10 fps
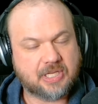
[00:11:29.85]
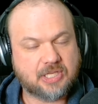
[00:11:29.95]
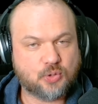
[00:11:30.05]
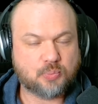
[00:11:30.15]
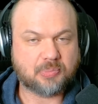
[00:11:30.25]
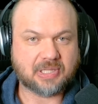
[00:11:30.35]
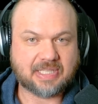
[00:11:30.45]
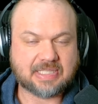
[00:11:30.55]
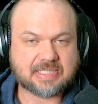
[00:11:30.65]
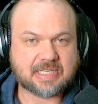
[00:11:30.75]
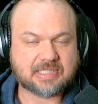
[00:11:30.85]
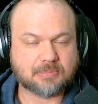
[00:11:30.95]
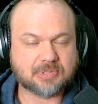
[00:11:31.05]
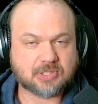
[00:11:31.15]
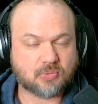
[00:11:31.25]
can you please uh,
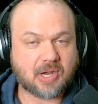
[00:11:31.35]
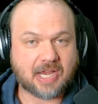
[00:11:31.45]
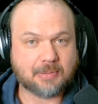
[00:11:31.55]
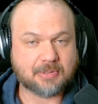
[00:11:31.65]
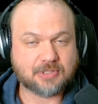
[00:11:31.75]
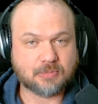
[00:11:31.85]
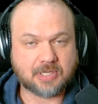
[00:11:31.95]
subscribe to